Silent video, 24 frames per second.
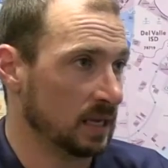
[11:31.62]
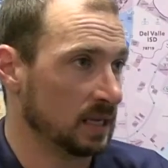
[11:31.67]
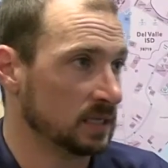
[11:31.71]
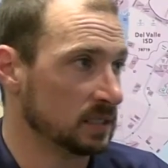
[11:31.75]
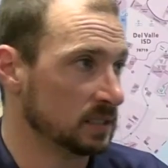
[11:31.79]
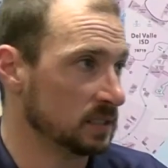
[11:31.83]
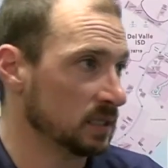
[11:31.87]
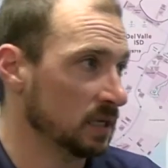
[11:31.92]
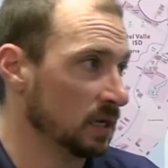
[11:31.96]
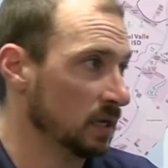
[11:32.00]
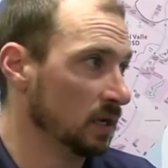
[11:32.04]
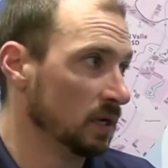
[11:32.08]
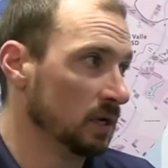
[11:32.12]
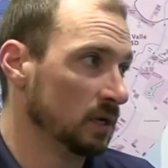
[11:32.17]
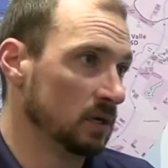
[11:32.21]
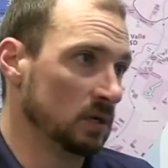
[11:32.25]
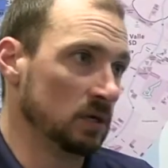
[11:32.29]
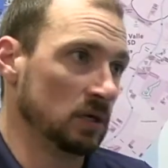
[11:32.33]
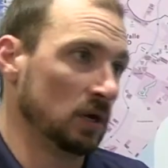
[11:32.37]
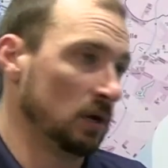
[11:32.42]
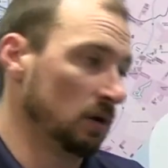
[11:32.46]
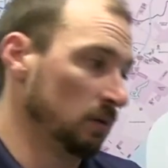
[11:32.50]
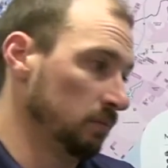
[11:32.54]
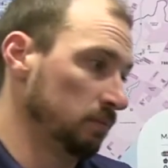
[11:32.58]
is
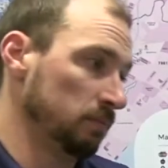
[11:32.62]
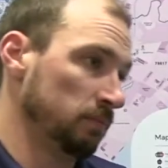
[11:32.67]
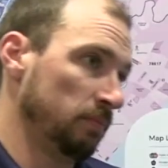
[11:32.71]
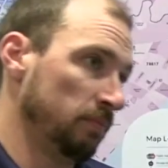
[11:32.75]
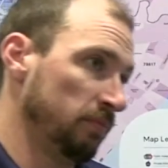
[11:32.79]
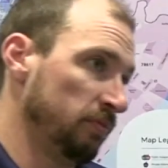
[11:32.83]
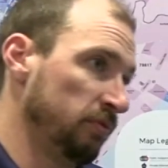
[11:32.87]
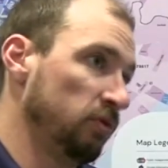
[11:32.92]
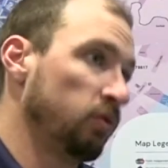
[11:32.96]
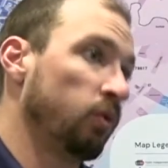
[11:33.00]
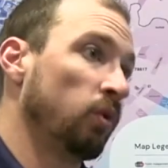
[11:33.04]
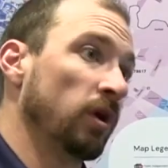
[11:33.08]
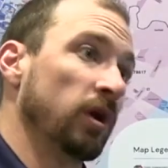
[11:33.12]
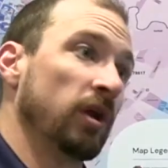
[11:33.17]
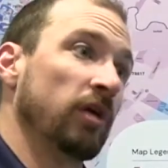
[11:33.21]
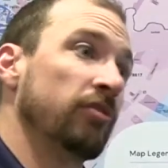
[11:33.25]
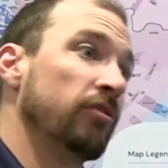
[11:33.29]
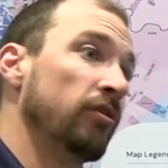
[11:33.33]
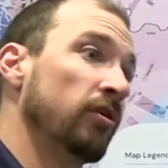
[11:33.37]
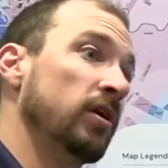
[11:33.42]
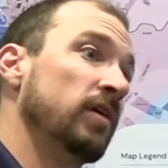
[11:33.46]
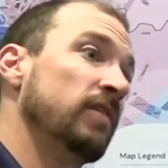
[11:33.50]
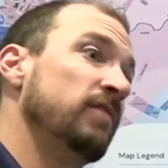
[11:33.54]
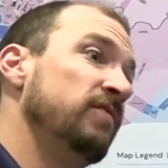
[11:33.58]
20 or
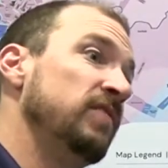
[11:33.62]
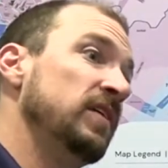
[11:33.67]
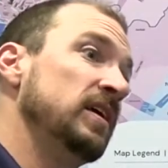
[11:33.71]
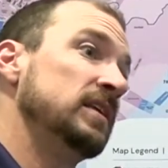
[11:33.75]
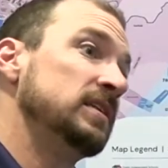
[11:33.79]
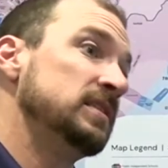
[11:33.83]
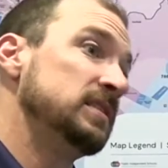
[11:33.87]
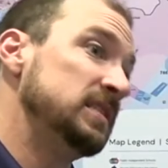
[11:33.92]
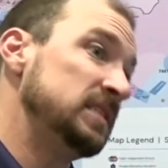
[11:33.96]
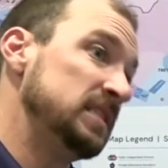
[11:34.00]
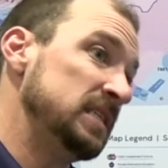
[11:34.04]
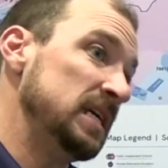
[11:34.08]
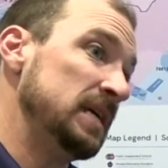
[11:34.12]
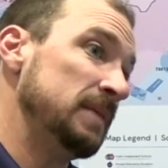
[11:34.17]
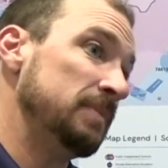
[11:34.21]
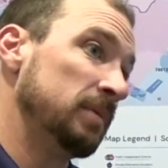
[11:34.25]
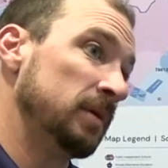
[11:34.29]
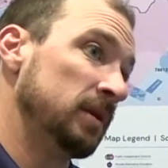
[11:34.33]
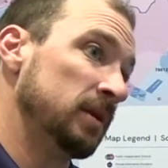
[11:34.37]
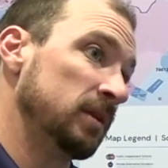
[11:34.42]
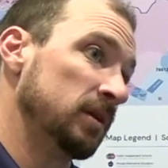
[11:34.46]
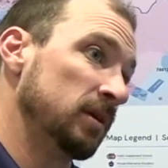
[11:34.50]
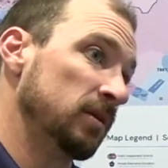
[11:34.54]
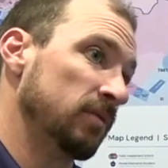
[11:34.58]
30 feet deep
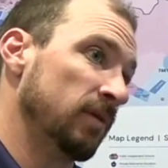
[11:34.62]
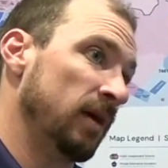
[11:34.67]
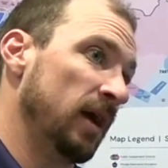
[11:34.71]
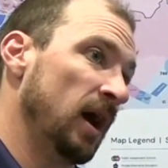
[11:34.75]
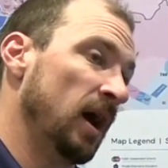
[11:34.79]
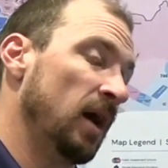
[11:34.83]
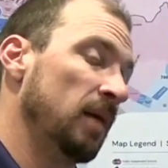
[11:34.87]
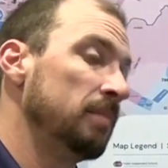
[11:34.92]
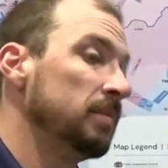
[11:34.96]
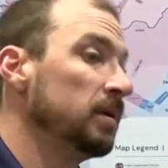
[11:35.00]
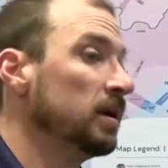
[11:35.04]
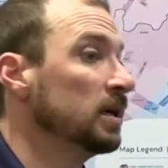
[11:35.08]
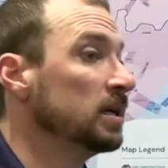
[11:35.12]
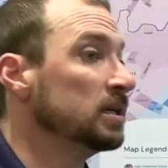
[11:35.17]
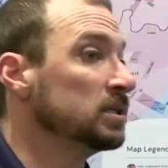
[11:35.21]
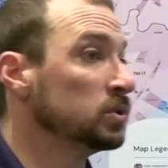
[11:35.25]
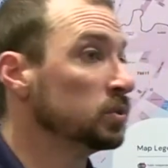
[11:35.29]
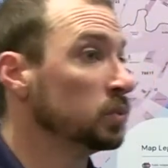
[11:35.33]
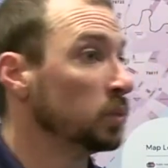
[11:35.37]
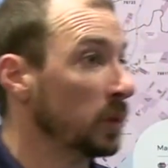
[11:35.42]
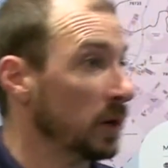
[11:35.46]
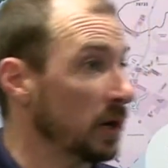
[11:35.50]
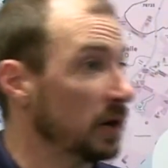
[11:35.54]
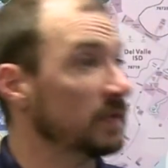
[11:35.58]
into the ground,
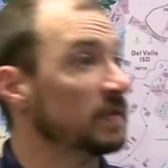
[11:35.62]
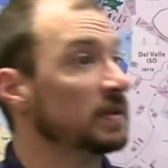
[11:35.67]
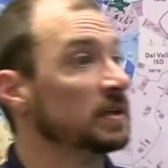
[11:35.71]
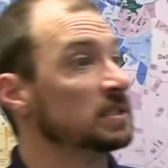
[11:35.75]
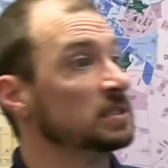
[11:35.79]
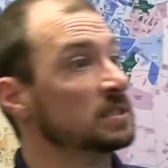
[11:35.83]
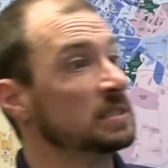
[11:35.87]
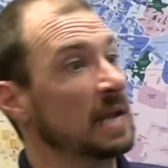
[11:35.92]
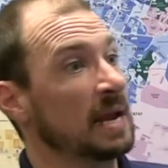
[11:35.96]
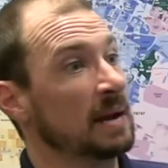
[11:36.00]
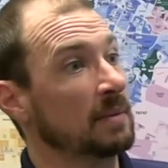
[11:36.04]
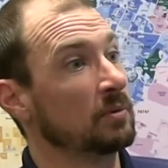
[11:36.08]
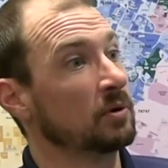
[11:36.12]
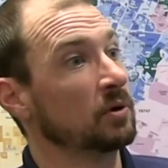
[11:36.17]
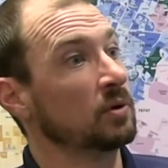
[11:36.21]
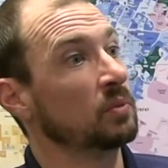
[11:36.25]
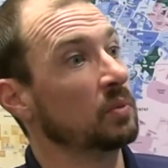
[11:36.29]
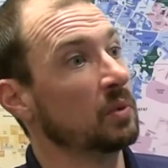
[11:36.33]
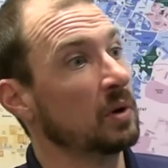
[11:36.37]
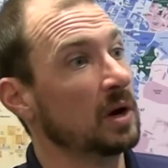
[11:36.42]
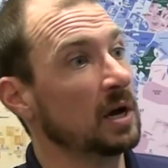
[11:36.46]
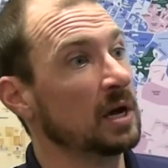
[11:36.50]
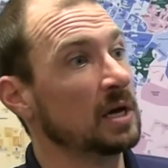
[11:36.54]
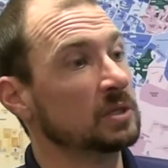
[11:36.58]
because where this neighborhood
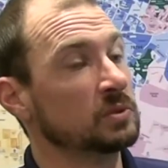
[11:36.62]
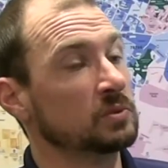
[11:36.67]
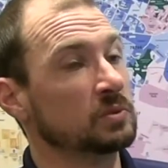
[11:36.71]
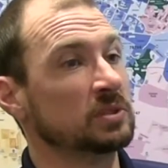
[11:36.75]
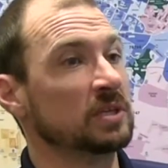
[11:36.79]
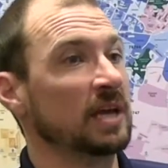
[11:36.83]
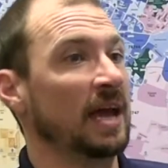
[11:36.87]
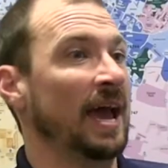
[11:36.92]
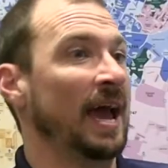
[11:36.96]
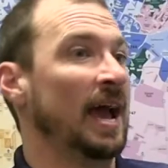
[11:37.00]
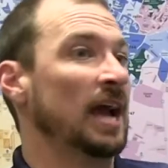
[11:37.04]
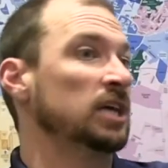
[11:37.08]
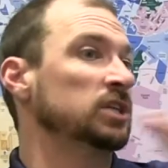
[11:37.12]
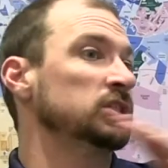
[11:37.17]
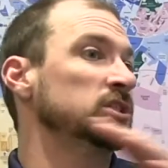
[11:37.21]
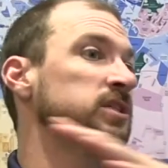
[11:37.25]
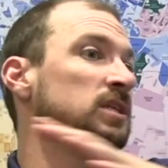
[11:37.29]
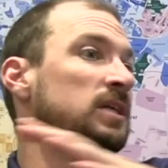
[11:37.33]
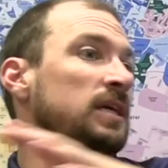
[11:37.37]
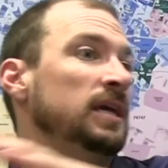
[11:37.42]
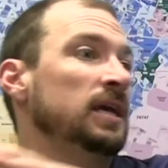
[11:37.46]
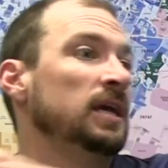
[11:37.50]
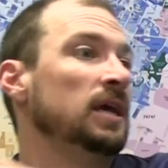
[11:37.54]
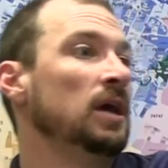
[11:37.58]
was
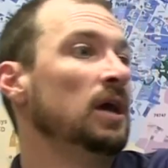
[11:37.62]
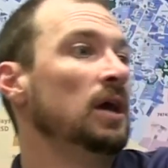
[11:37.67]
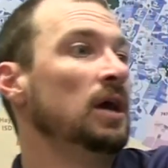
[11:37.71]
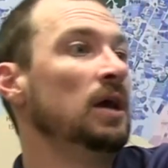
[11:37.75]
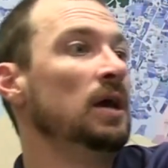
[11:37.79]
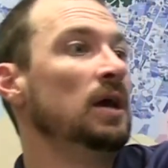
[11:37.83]
actually."